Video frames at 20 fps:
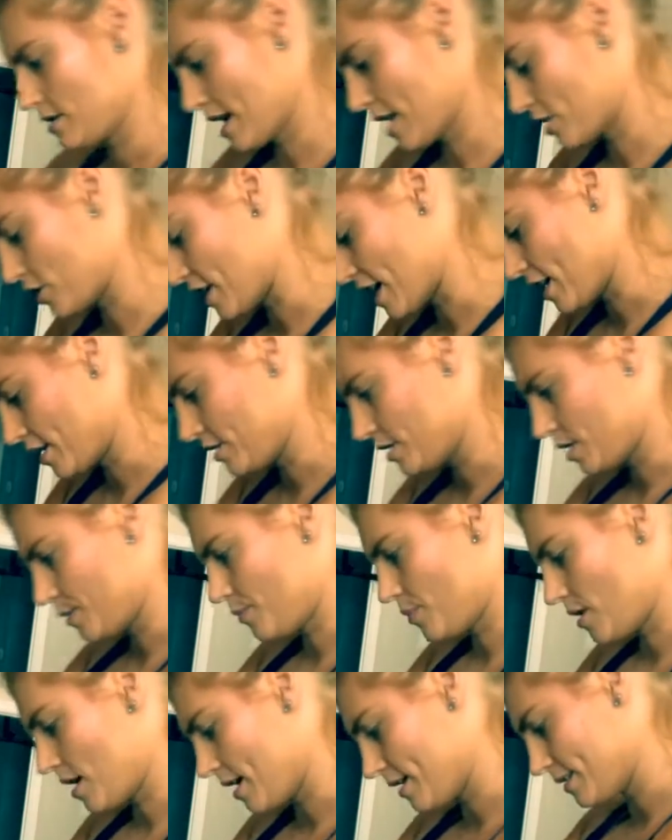Actually, I could
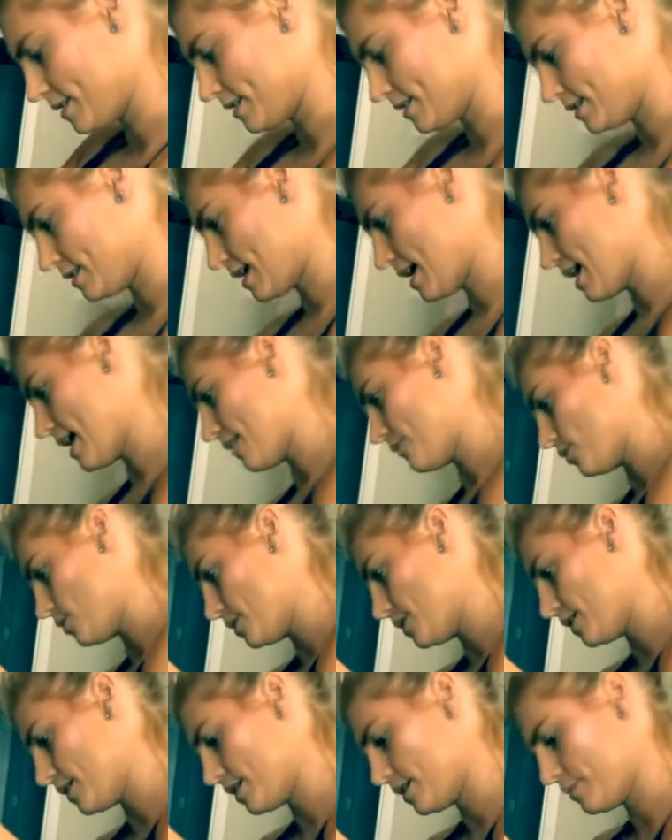just pause it and not have you
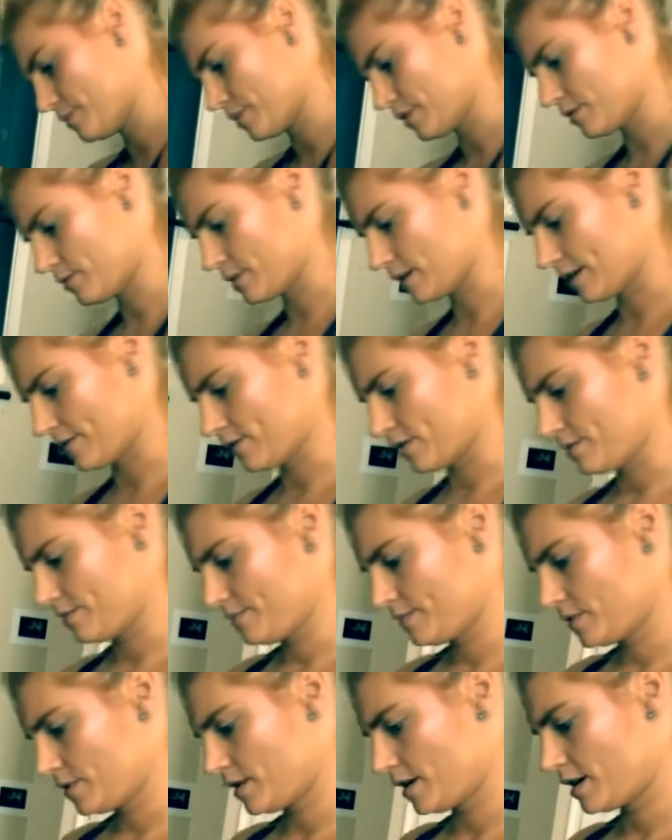hear it, but whatever.
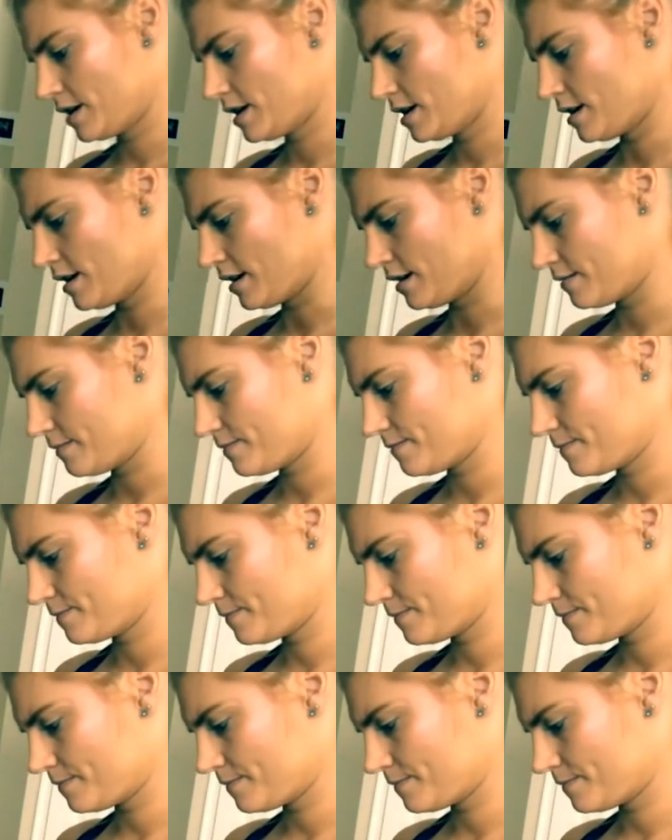You're gonna hear it.